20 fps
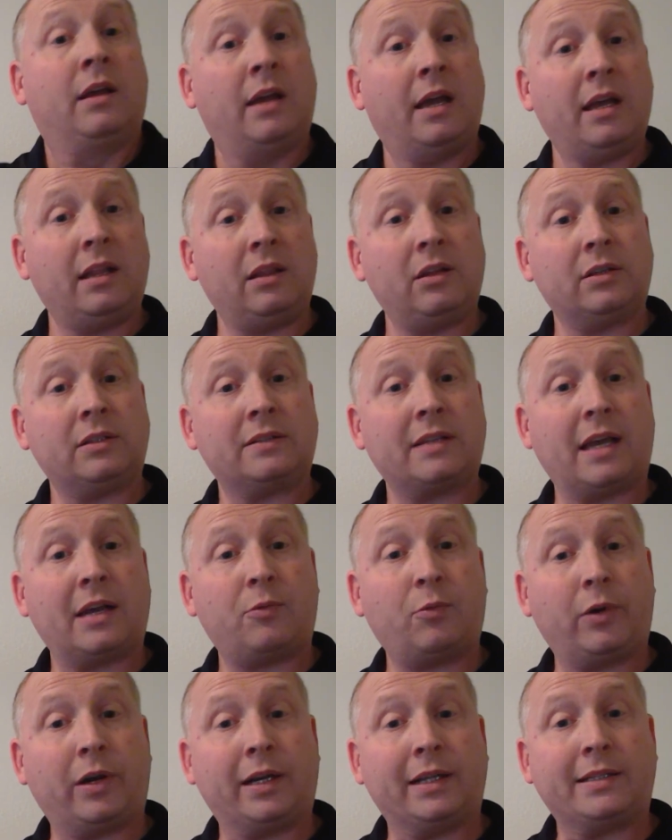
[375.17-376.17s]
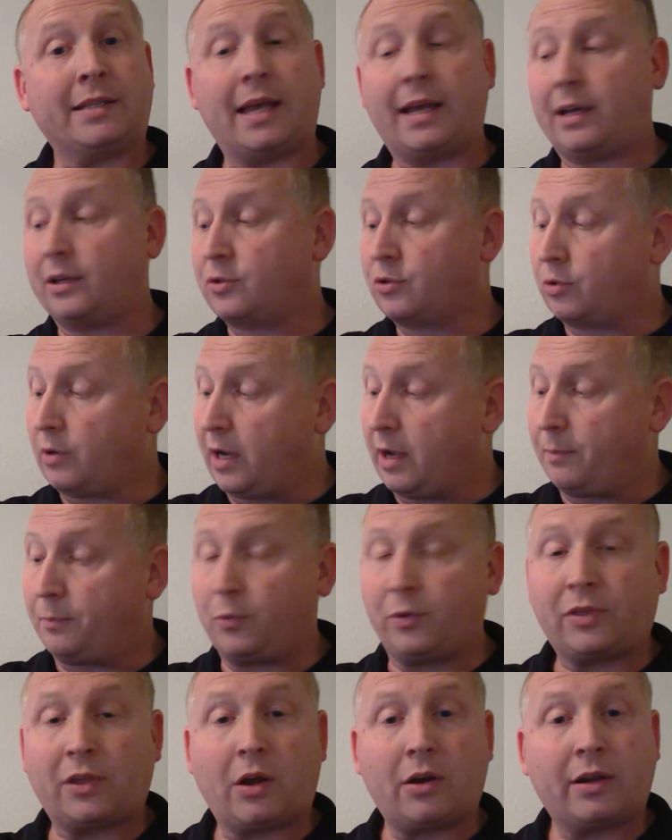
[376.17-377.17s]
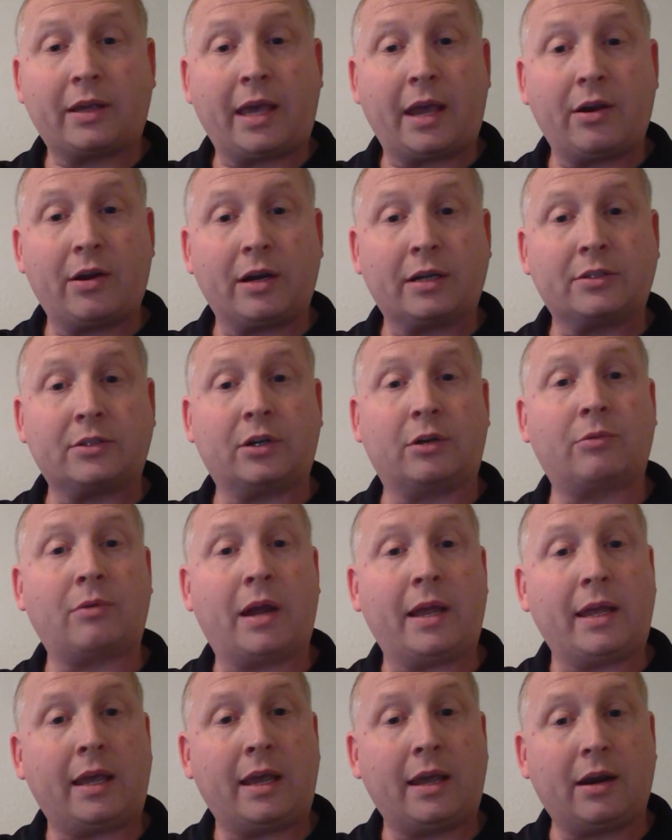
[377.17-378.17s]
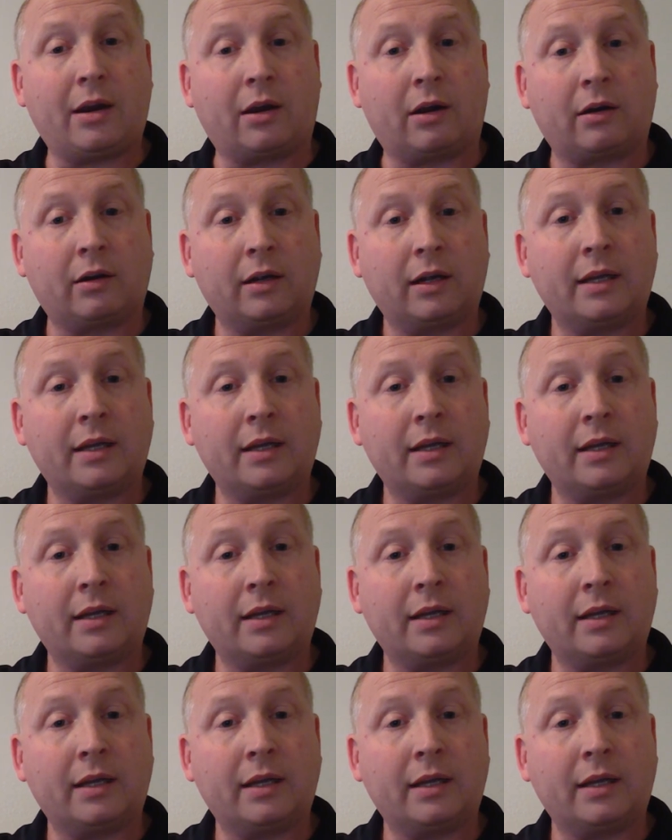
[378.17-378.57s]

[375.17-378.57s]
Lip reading: It looks like we're going to take a trip with our character right here,